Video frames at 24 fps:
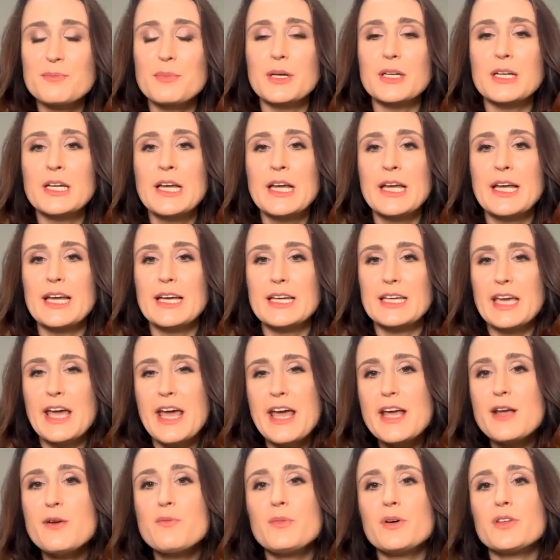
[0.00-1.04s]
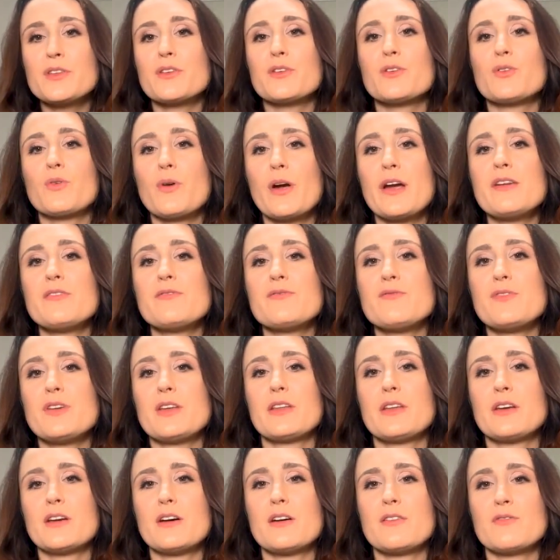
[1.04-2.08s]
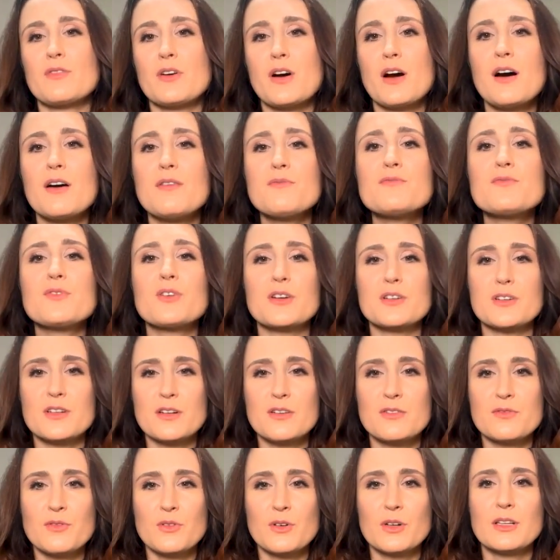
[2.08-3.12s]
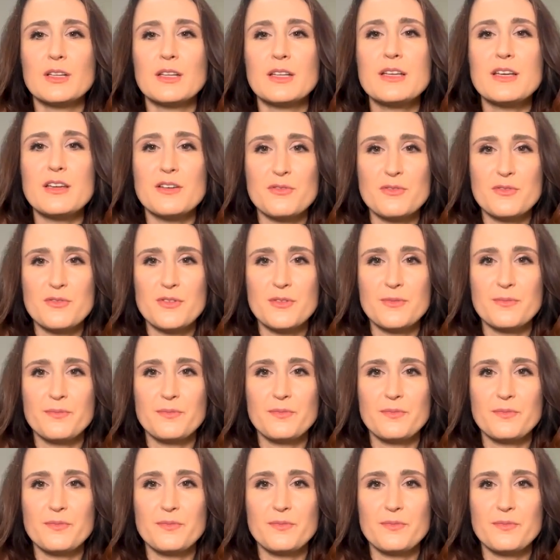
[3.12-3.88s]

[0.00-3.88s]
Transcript: but it came with a great feeling of comfort, of relief.